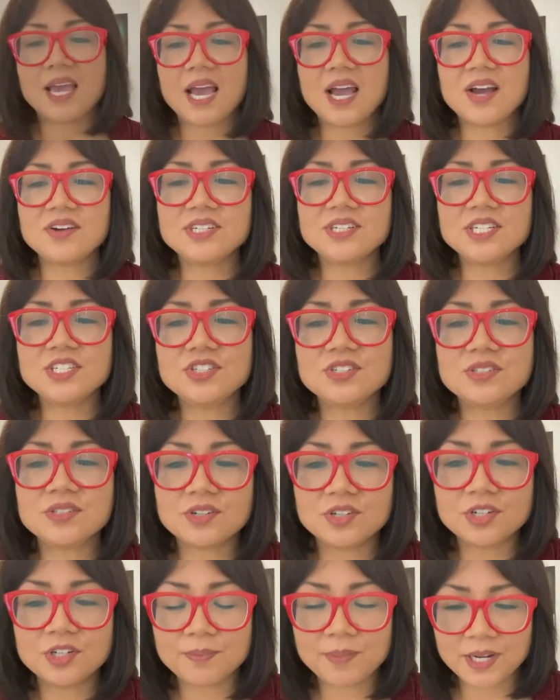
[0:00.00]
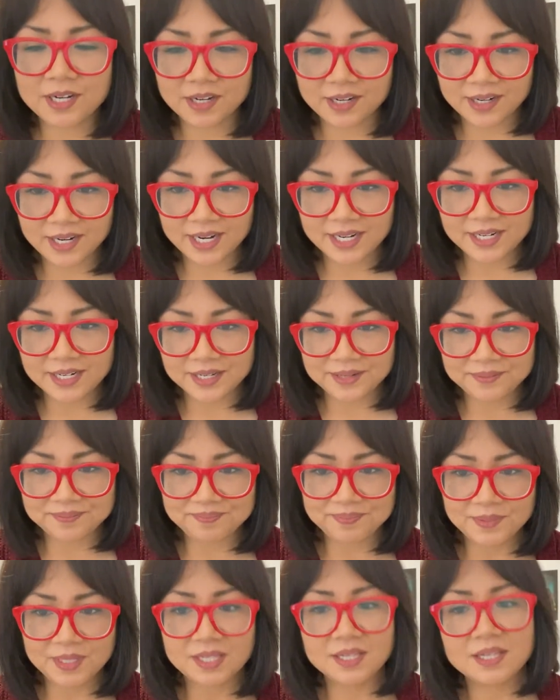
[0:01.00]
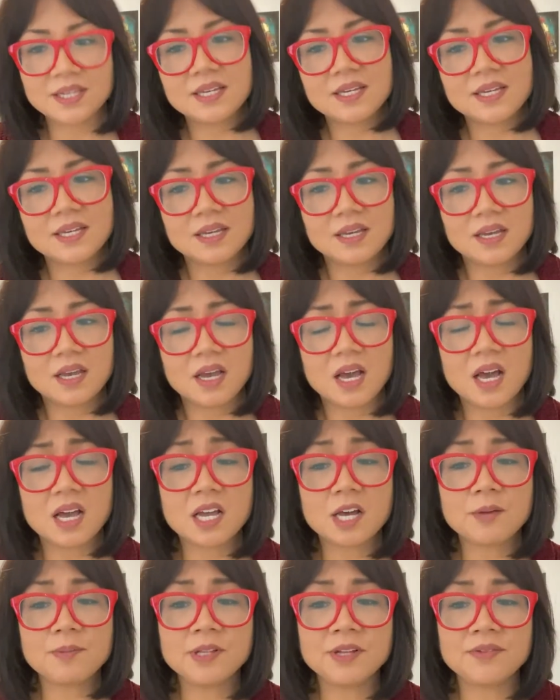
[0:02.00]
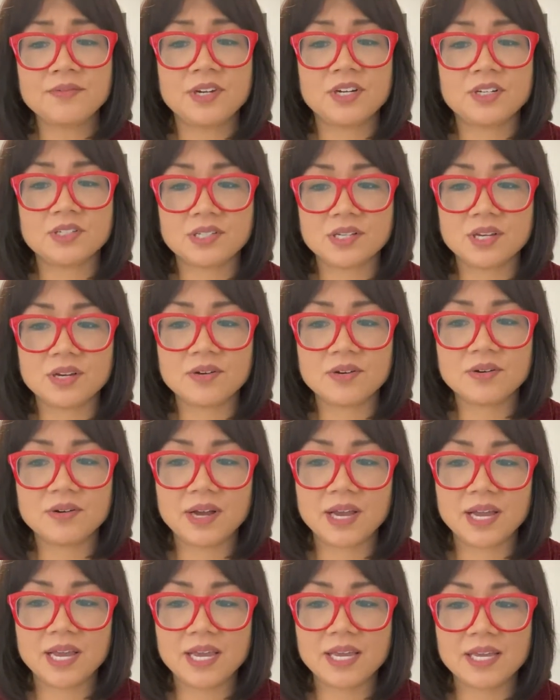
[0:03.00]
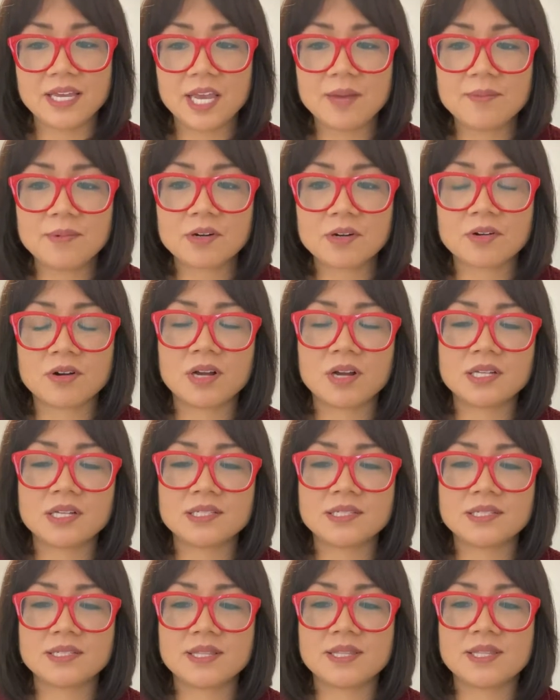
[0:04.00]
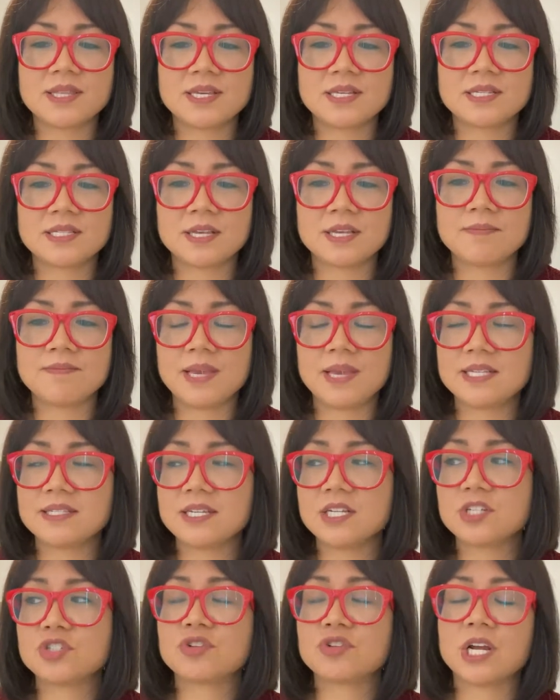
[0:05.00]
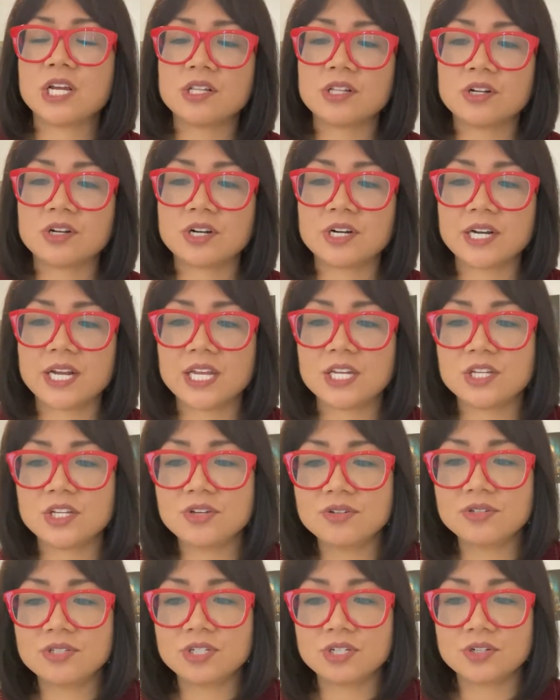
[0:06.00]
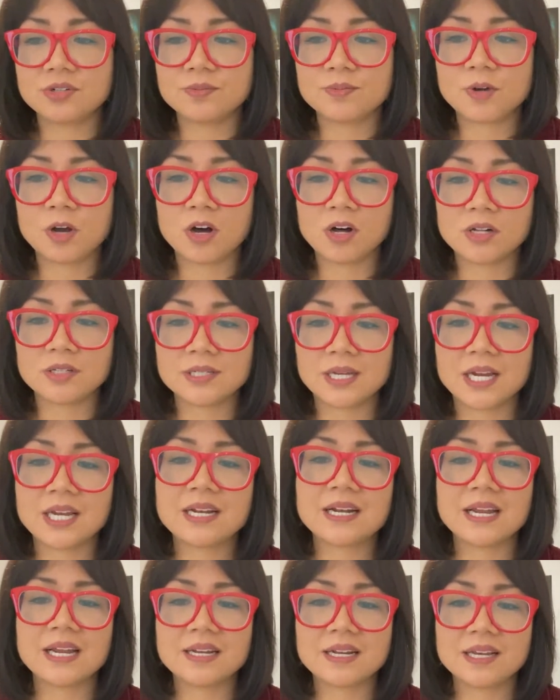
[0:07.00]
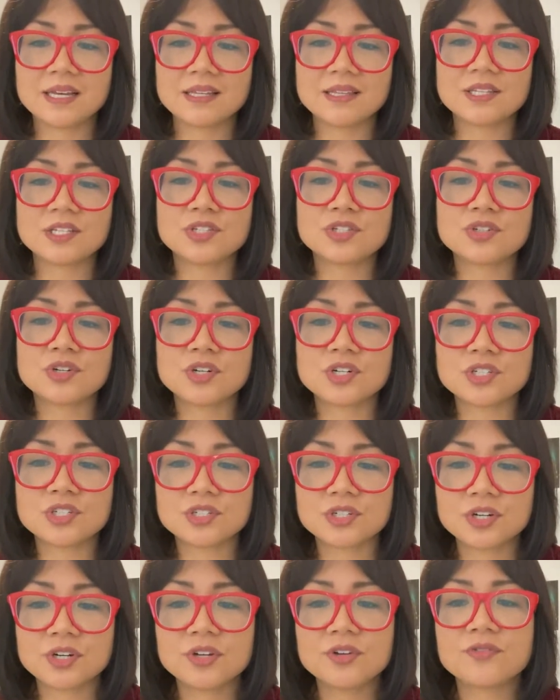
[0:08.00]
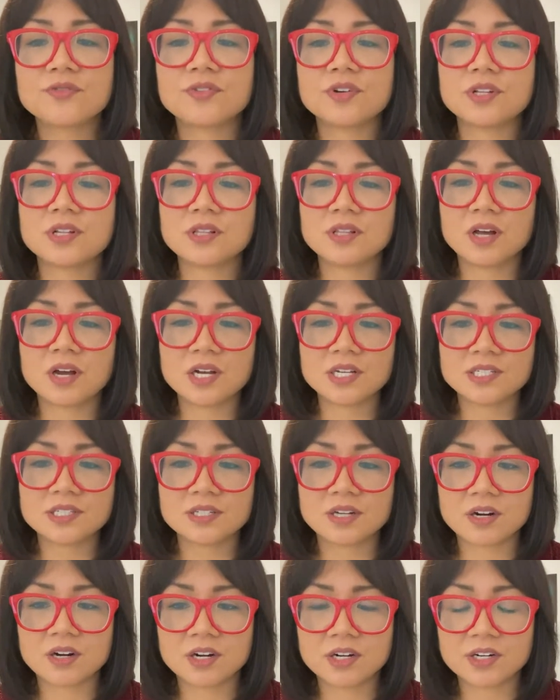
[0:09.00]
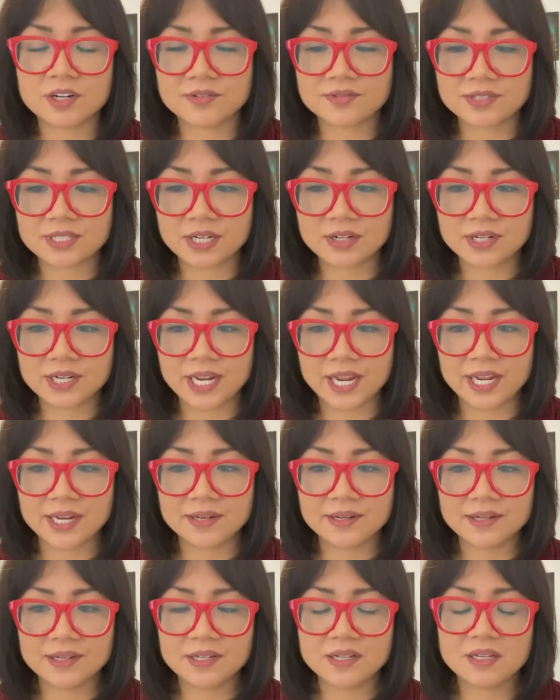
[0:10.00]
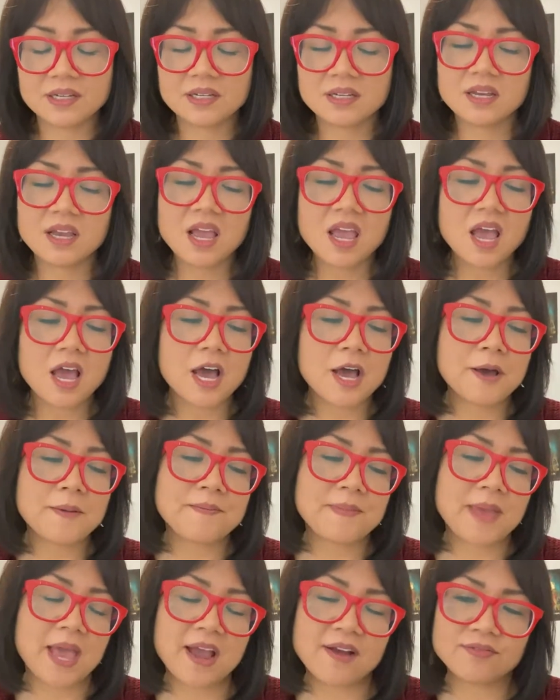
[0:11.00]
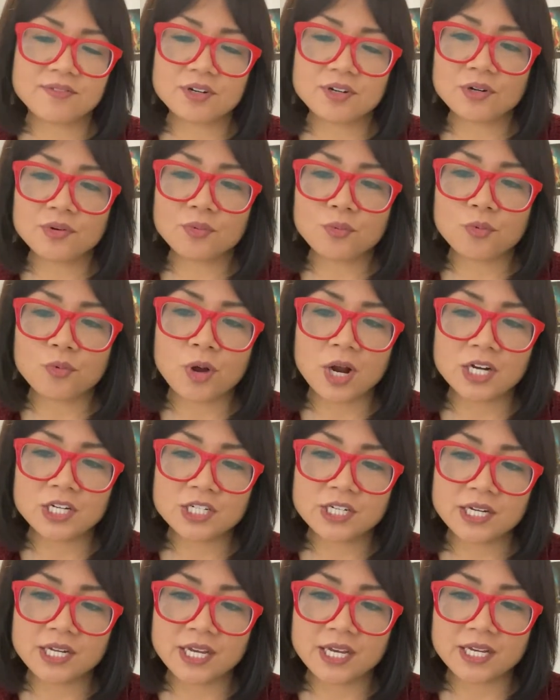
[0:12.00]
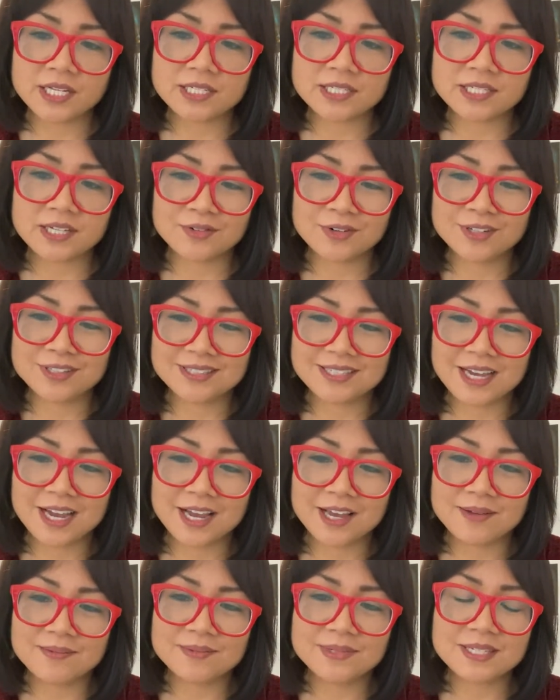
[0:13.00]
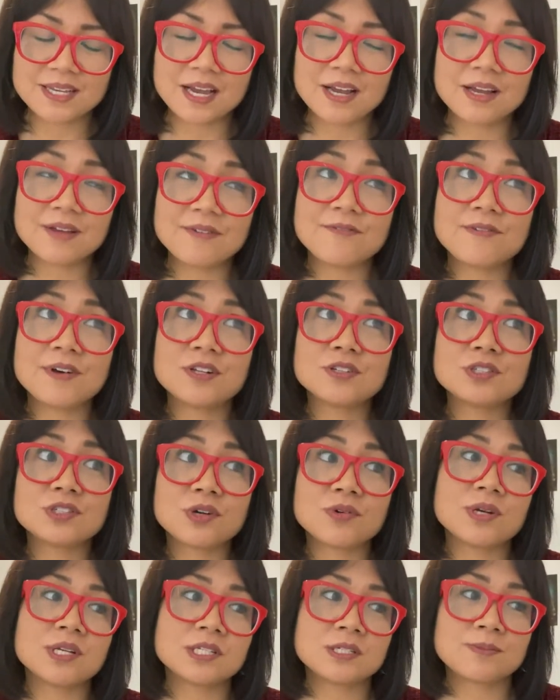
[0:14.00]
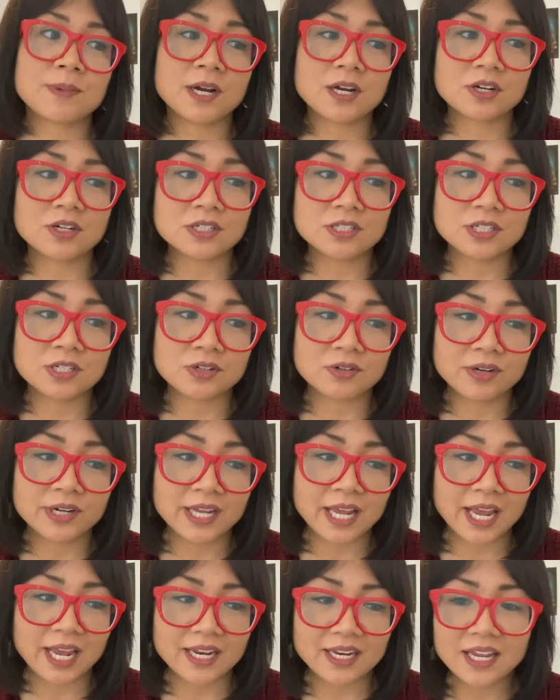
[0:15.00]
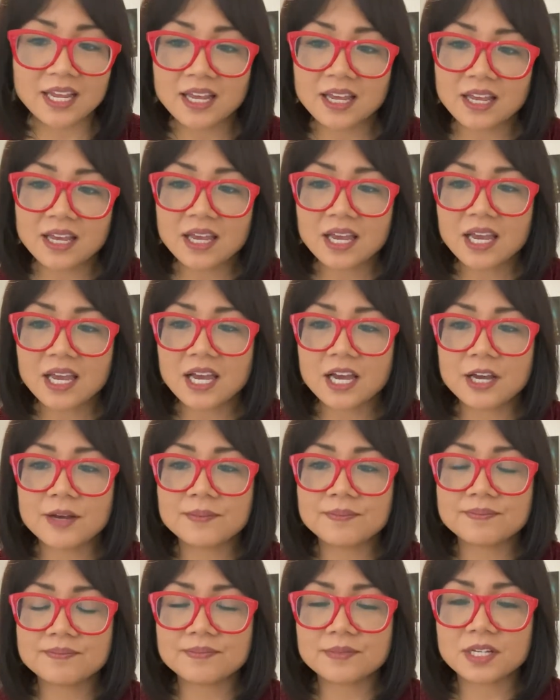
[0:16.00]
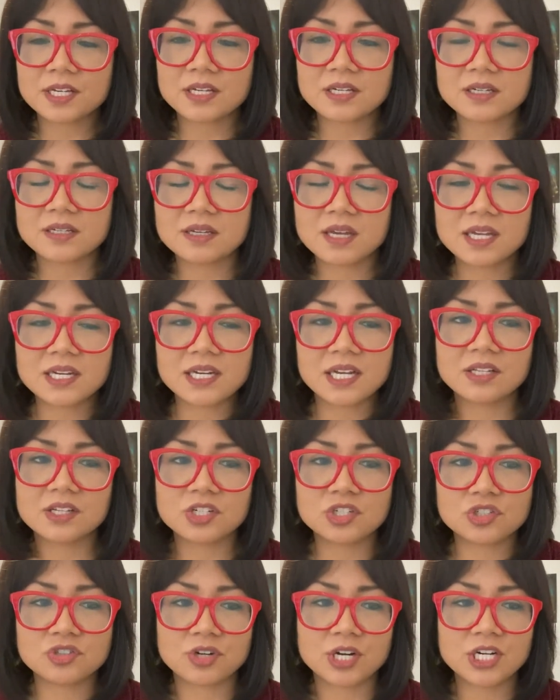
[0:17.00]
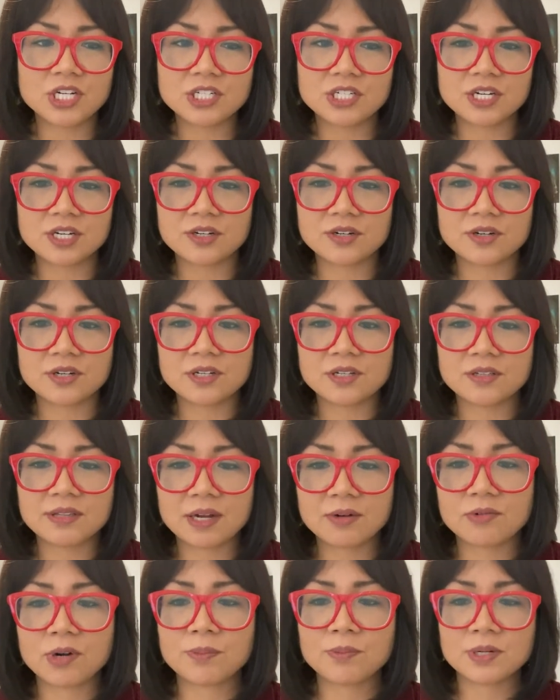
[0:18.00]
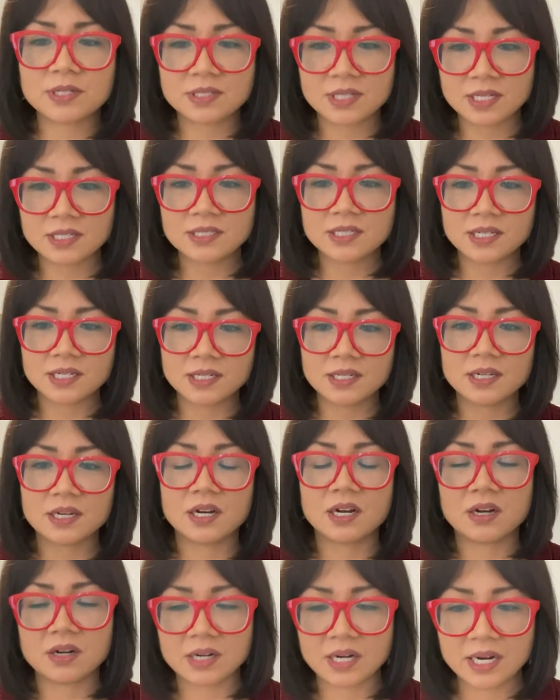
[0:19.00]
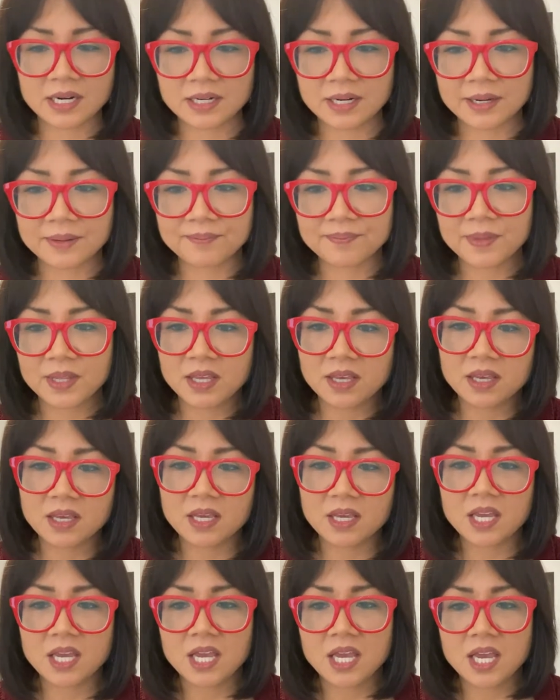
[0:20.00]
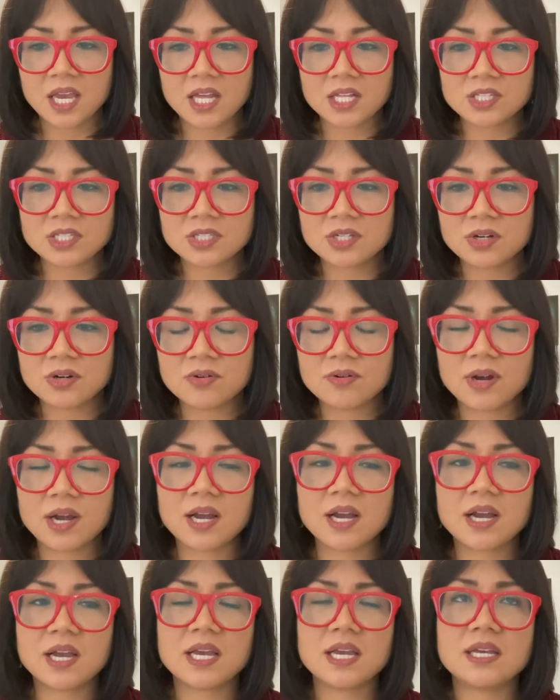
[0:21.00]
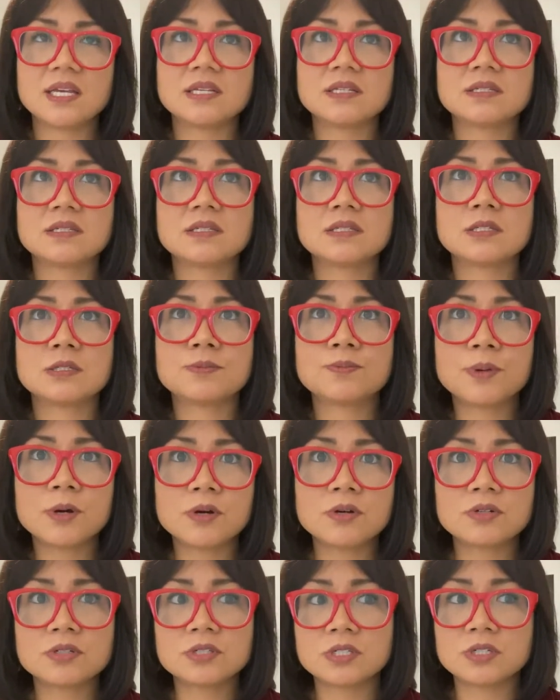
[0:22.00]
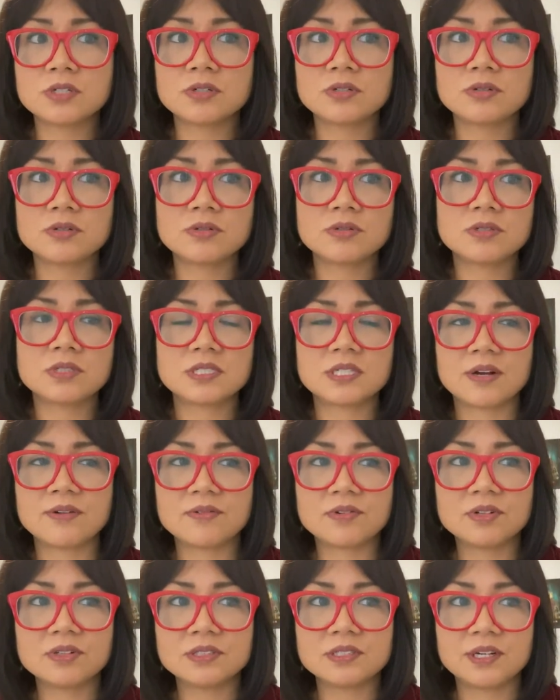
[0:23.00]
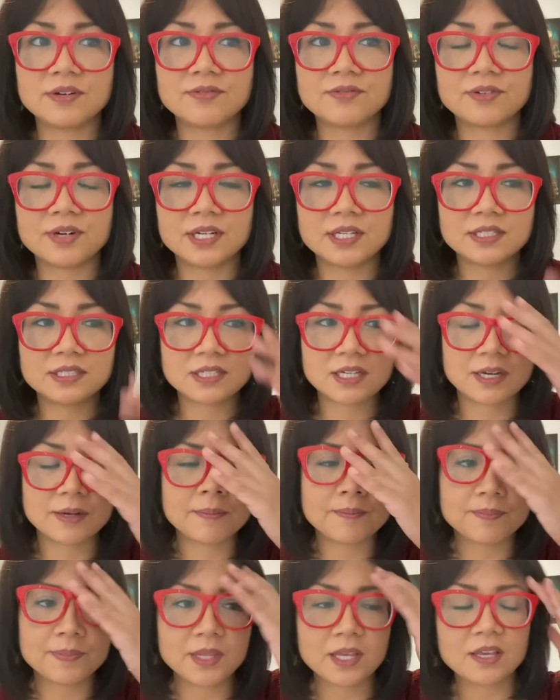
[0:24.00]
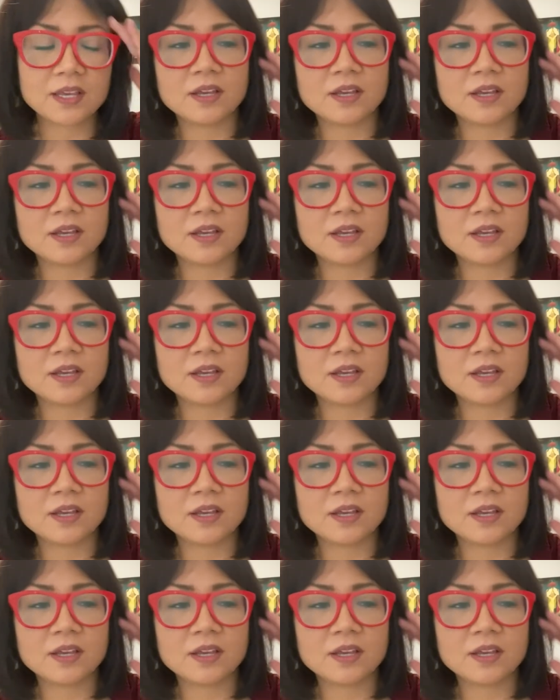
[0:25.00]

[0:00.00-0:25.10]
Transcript: How did you learn about Harana? A couple of years ago, I came across this amazing trailer in YouTube called "Harana: The Search for the Lost Art of Serenade. Um, after watching it several times, I felt so inspired to create um, an illustration that represented Harana, And so I spoke to several different um,